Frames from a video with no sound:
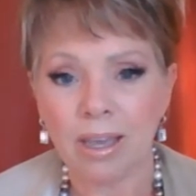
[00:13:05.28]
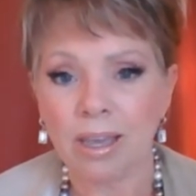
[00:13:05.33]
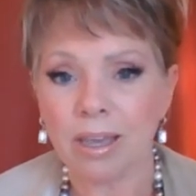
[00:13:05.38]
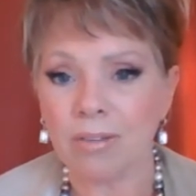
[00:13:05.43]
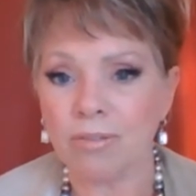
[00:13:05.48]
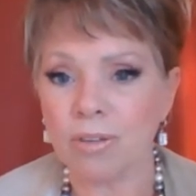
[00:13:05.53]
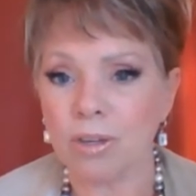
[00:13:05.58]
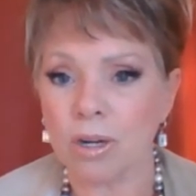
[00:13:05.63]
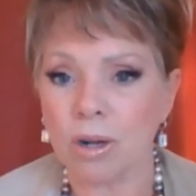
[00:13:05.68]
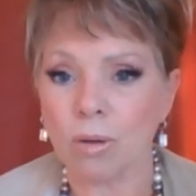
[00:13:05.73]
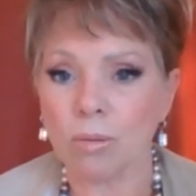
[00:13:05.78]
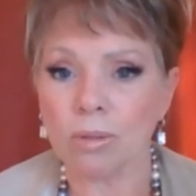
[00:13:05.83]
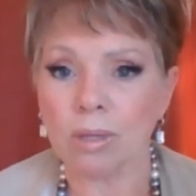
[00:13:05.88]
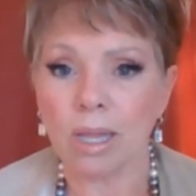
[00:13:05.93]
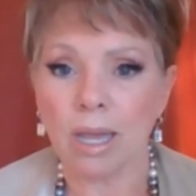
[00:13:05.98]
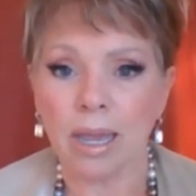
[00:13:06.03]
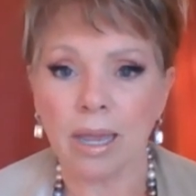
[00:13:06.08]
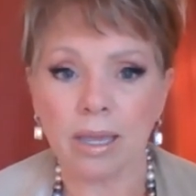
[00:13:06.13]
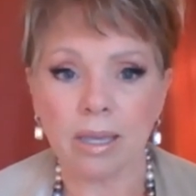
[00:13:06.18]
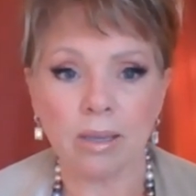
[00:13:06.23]
if you don't
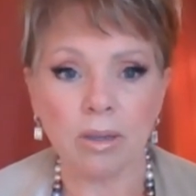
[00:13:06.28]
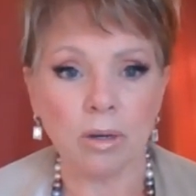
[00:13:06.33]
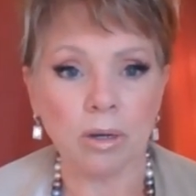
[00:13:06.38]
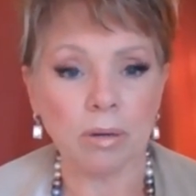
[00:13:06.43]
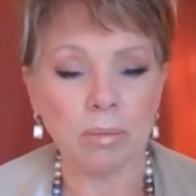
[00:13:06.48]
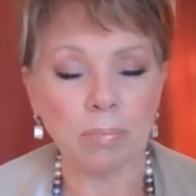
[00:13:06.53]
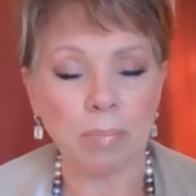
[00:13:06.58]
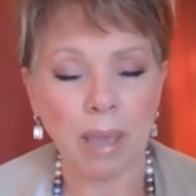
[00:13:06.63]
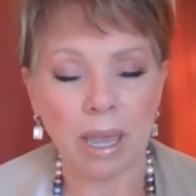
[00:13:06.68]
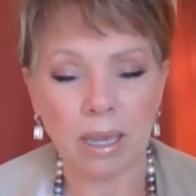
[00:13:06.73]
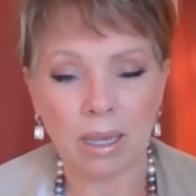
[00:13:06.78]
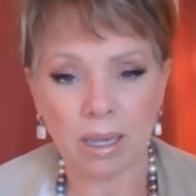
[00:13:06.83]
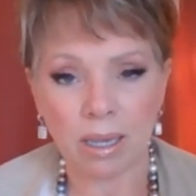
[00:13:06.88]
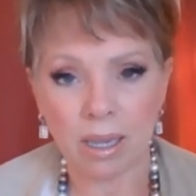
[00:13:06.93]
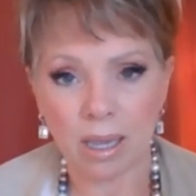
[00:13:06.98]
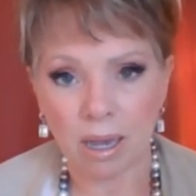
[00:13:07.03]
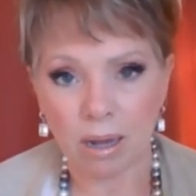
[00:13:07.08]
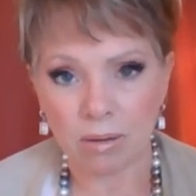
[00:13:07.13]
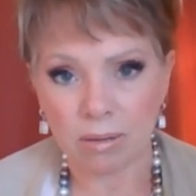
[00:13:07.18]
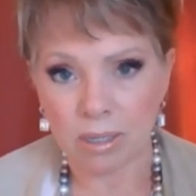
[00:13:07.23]
like your bank
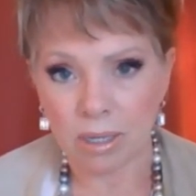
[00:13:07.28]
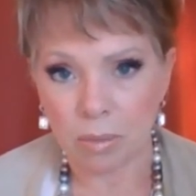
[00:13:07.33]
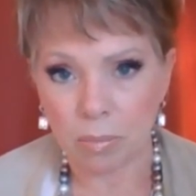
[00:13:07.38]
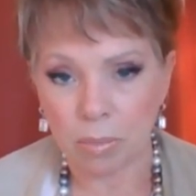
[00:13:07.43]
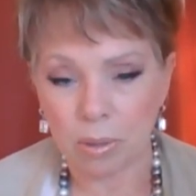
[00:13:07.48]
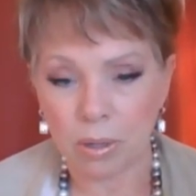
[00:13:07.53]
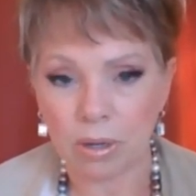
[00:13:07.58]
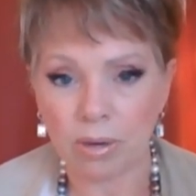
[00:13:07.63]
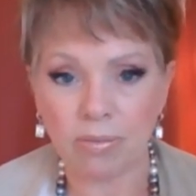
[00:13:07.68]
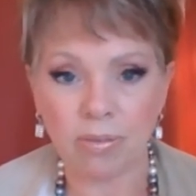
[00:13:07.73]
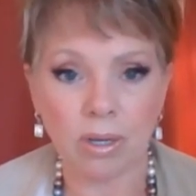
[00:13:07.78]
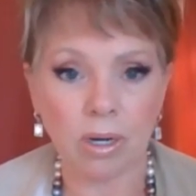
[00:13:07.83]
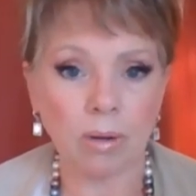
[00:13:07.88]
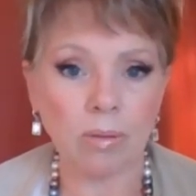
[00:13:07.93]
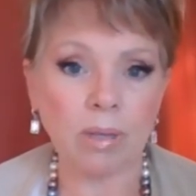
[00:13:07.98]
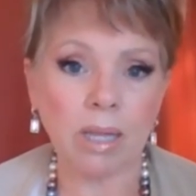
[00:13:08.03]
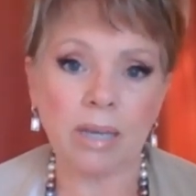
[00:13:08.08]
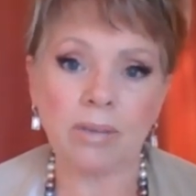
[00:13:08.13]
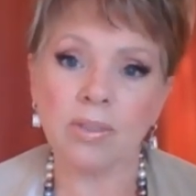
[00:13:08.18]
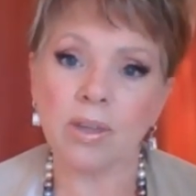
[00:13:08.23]
account number, if you don't
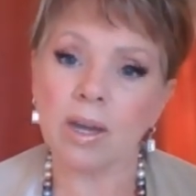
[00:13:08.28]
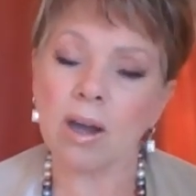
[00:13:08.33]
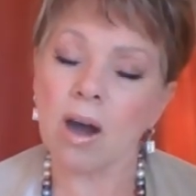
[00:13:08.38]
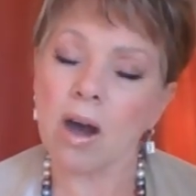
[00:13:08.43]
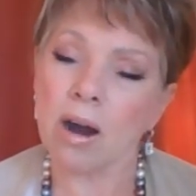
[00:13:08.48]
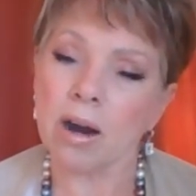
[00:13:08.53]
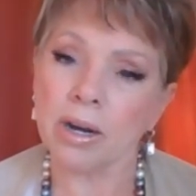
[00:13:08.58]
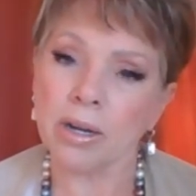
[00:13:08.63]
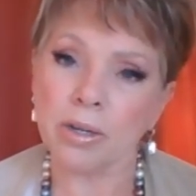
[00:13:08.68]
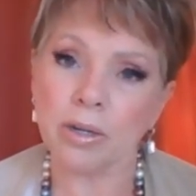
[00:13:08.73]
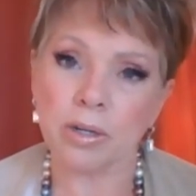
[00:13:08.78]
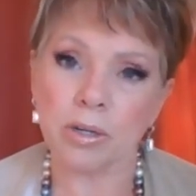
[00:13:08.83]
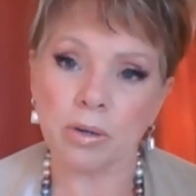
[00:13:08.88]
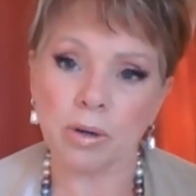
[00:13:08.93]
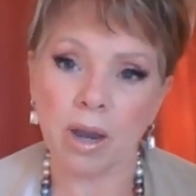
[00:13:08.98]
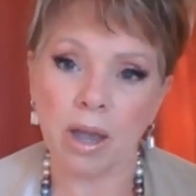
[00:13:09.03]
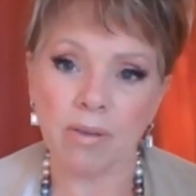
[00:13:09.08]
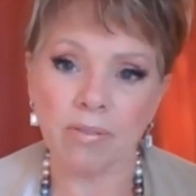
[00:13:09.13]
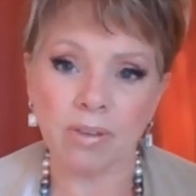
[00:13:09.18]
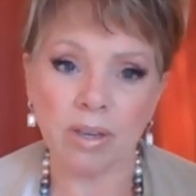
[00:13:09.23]
like the car you're
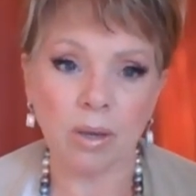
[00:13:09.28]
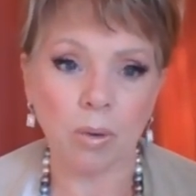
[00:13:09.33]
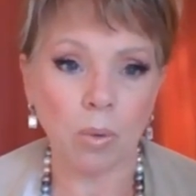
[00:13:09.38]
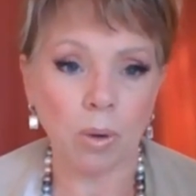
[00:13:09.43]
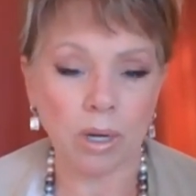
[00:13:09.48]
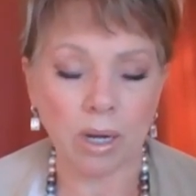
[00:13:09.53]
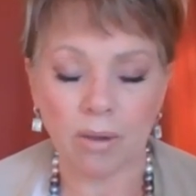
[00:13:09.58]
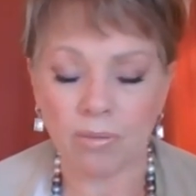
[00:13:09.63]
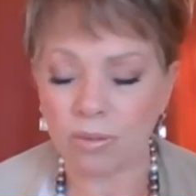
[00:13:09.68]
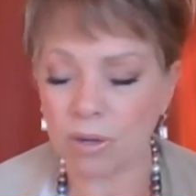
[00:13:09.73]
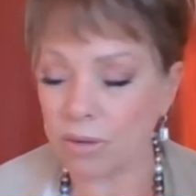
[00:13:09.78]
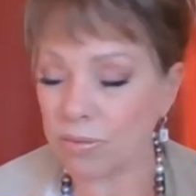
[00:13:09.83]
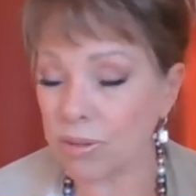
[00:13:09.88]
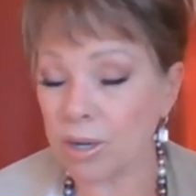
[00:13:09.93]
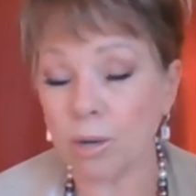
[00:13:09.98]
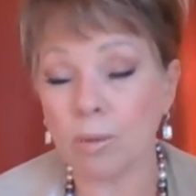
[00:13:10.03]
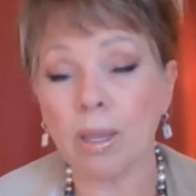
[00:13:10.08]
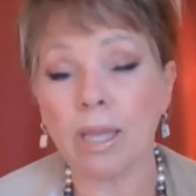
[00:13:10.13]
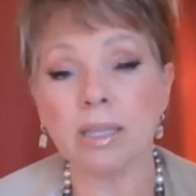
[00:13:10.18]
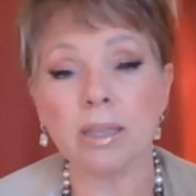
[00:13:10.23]
driving, whatever, if you
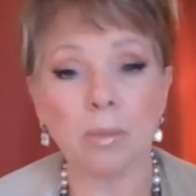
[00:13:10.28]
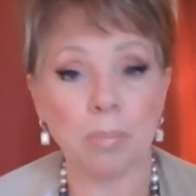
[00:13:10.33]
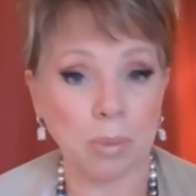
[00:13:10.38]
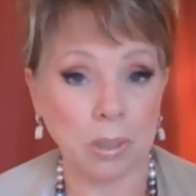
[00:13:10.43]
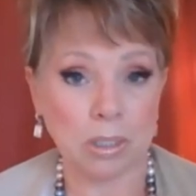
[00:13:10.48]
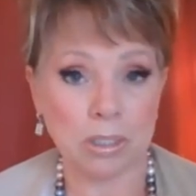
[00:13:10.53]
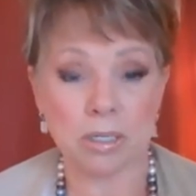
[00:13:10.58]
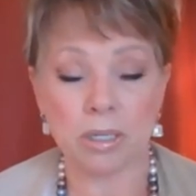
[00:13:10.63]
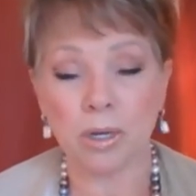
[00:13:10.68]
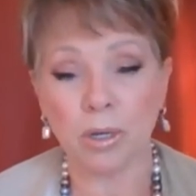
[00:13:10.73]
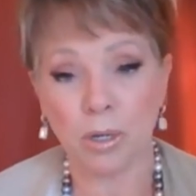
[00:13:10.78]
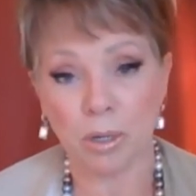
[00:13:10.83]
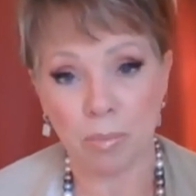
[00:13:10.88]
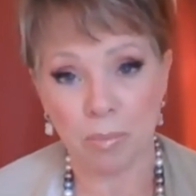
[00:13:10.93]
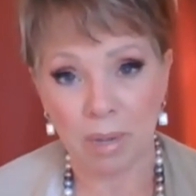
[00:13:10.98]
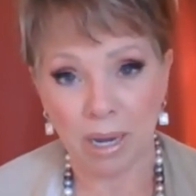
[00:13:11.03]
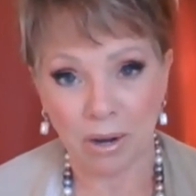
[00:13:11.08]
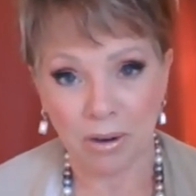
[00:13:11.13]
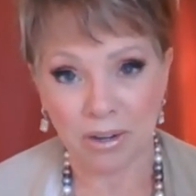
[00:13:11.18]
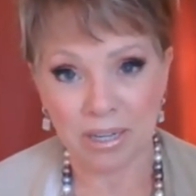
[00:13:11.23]
don't like the person you're
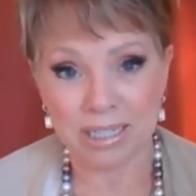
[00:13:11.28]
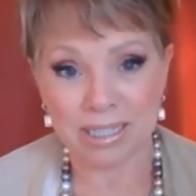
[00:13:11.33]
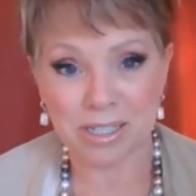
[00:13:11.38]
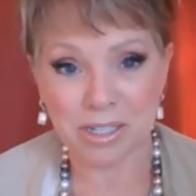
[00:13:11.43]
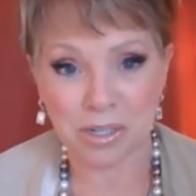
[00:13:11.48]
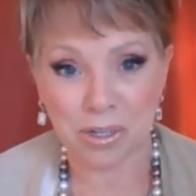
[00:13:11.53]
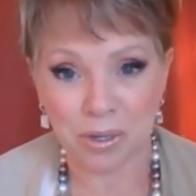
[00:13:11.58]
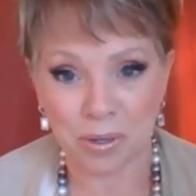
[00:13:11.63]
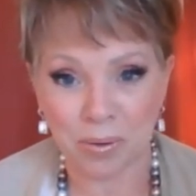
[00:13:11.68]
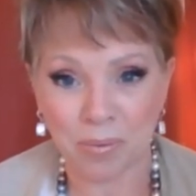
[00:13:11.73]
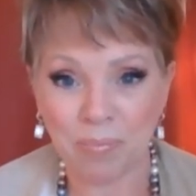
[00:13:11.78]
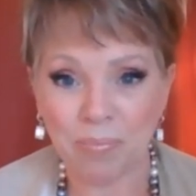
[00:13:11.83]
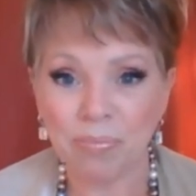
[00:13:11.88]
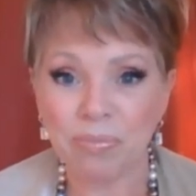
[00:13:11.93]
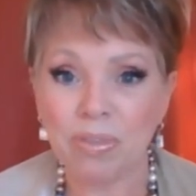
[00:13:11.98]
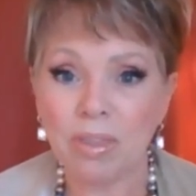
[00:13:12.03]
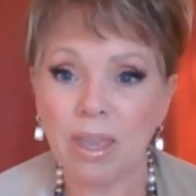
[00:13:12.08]
married to,